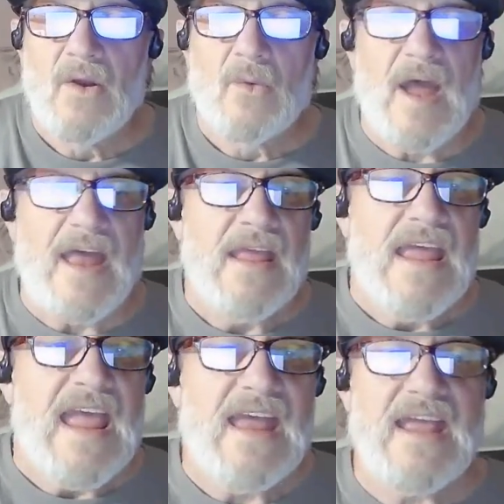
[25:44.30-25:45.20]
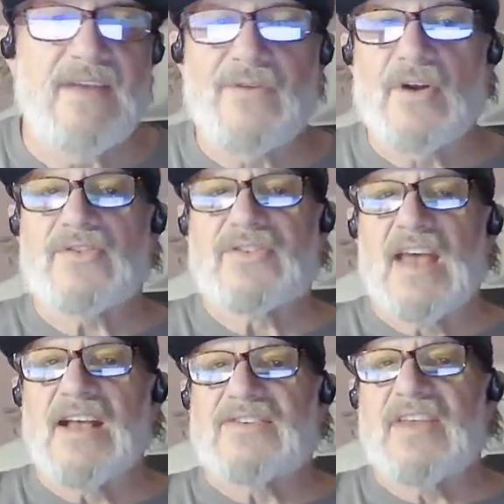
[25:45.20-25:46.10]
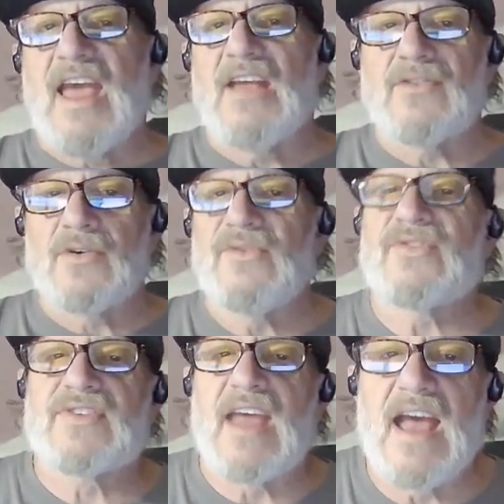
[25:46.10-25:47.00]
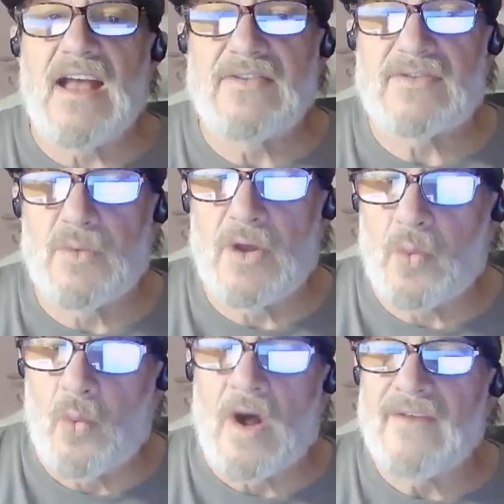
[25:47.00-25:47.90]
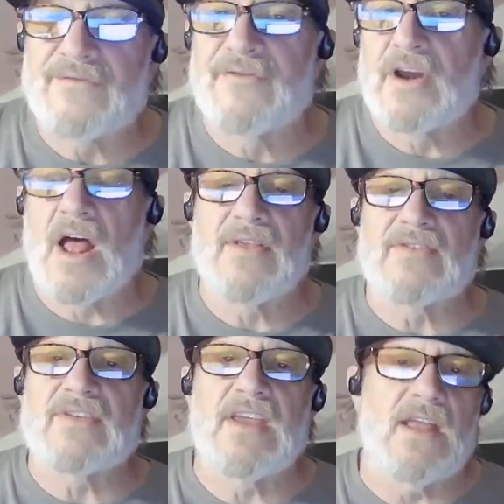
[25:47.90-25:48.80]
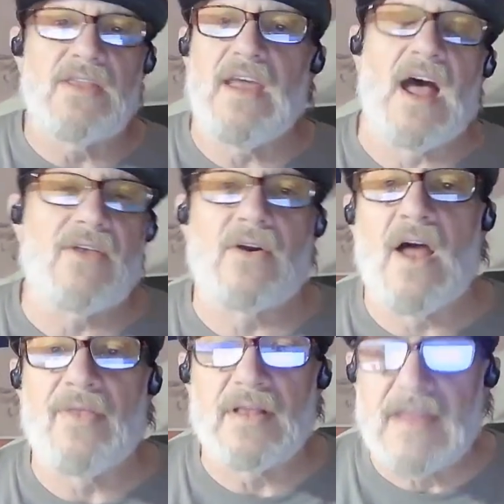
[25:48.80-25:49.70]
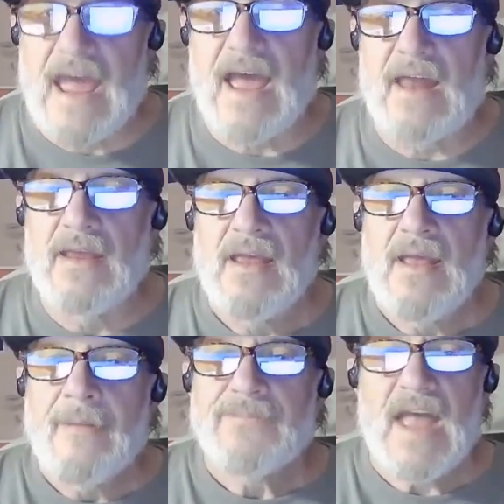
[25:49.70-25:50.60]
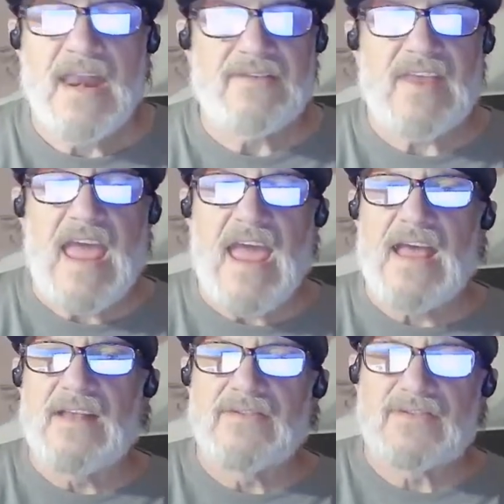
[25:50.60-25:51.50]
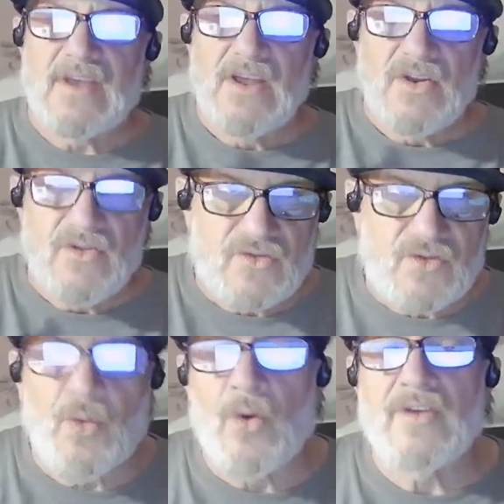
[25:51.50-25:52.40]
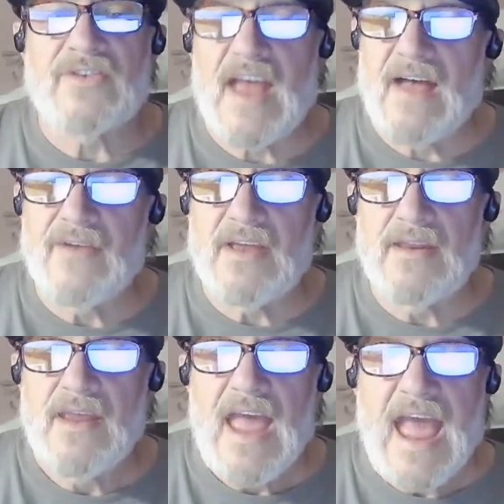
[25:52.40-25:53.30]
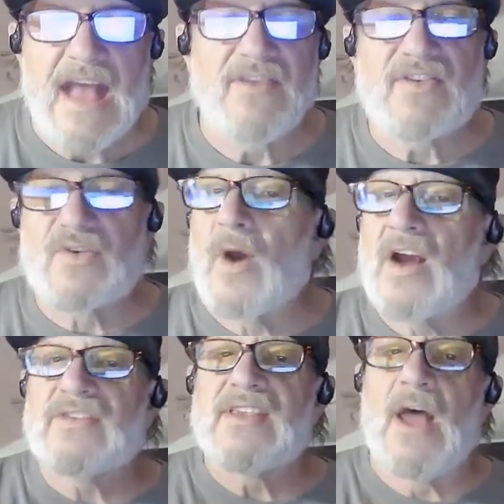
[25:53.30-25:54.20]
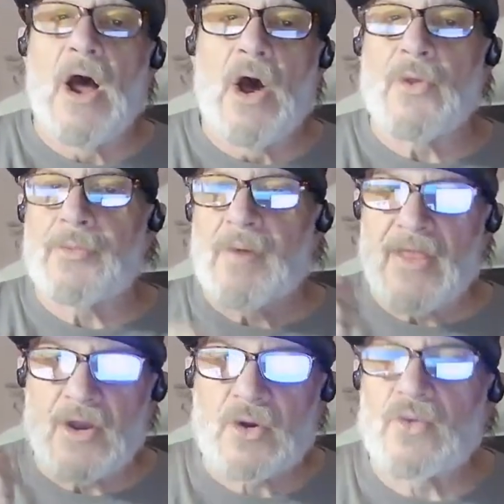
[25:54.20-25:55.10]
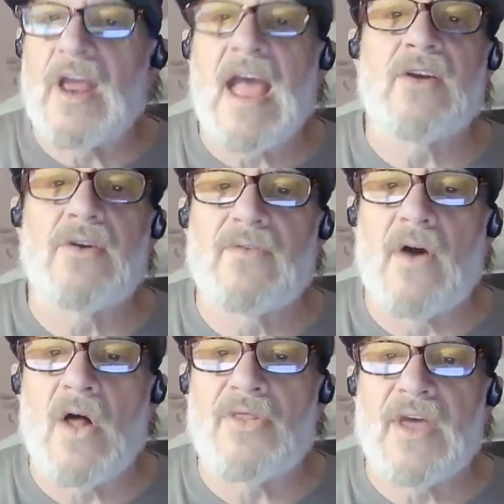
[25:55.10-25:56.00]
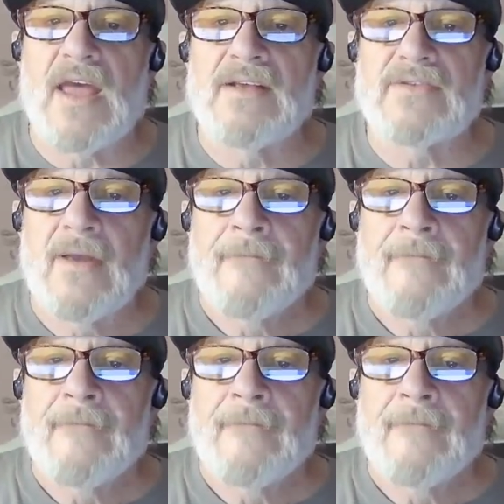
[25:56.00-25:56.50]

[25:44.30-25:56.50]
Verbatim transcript: right in, in verse six the angel who stands with one foot on the sea and the other on the land and his hands towards heaven and swears an oath by the creator of all things